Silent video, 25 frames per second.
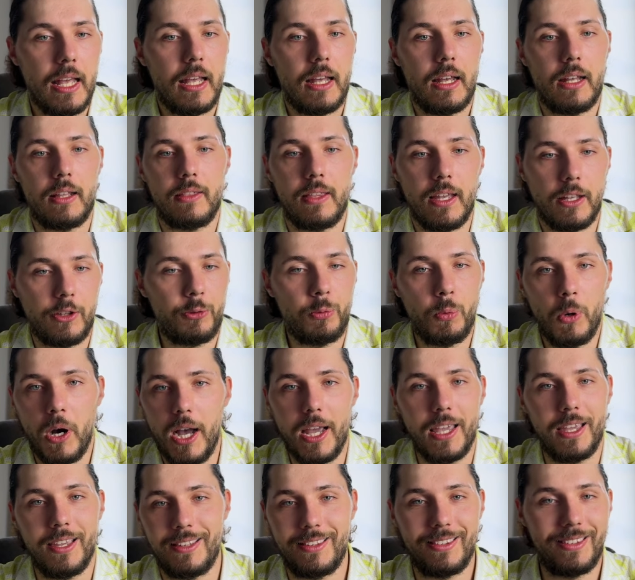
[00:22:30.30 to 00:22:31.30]
that's why
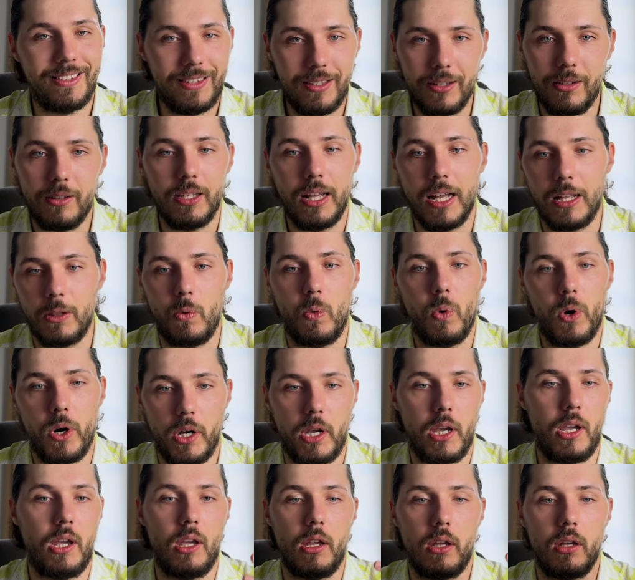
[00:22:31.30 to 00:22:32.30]
it's still not
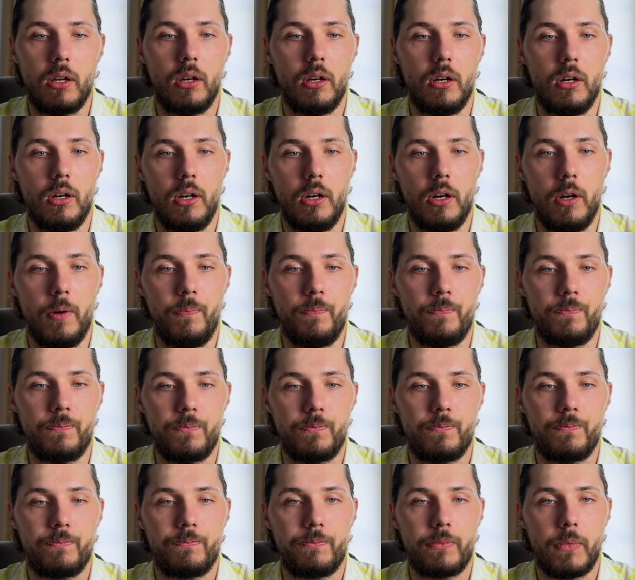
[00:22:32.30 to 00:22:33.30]
working.
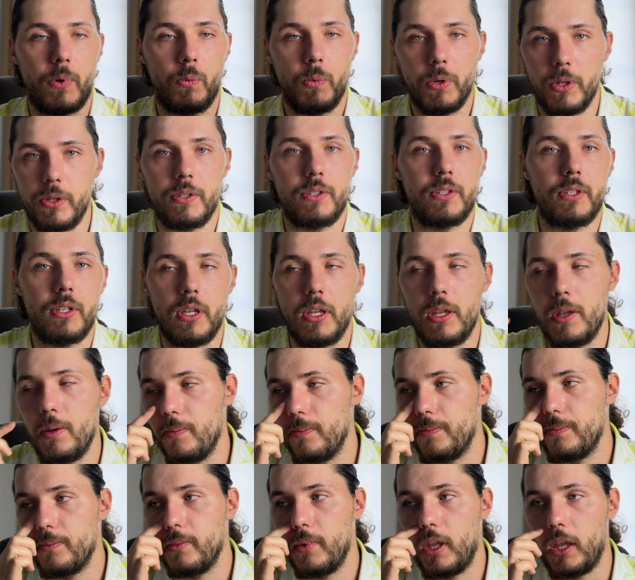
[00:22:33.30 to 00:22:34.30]
We'll see
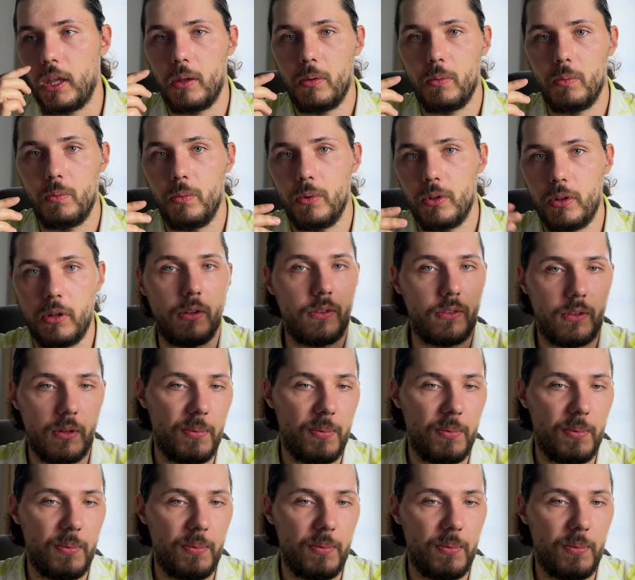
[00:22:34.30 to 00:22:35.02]
like what is the